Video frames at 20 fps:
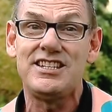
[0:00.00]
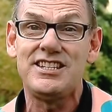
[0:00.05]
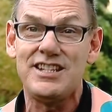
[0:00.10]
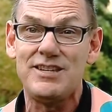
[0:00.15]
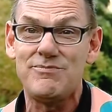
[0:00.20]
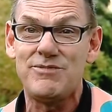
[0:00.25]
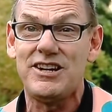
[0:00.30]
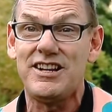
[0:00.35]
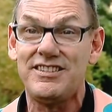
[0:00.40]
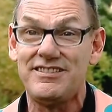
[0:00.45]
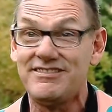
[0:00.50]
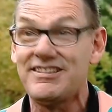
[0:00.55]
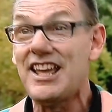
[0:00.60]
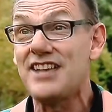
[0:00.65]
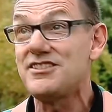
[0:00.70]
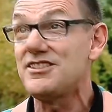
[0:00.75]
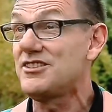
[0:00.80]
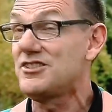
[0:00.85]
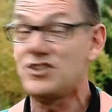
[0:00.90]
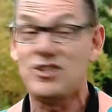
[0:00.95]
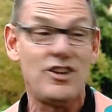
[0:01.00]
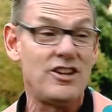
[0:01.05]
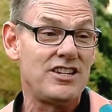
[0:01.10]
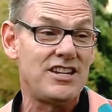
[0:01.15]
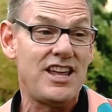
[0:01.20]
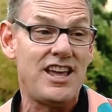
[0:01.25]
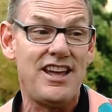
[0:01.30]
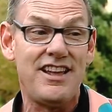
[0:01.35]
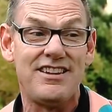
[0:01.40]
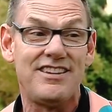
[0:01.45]
but as it's turned
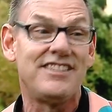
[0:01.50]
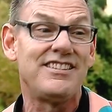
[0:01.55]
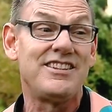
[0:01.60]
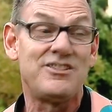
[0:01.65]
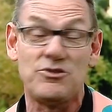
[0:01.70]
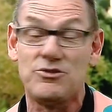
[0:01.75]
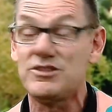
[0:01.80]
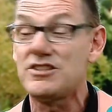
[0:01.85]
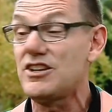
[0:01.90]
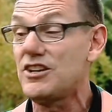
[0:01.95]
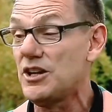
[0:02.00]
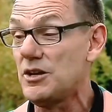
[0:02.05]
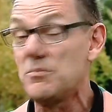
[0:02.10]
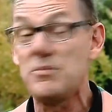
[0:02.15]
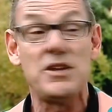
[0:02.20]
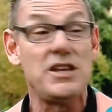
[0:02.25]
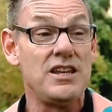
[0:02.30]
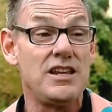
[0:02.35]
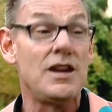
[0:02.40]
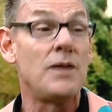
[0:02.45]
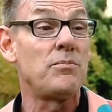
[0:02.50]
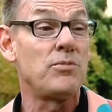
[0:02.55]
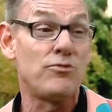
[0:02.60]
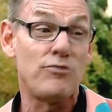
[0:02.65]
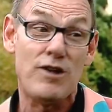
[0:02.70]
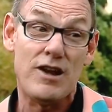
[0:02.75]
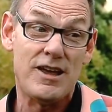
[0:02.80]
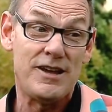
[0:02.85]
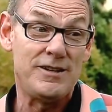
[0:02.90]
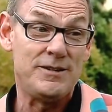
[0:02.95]
out, there's also going to be a
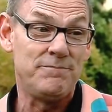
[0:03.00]
parade.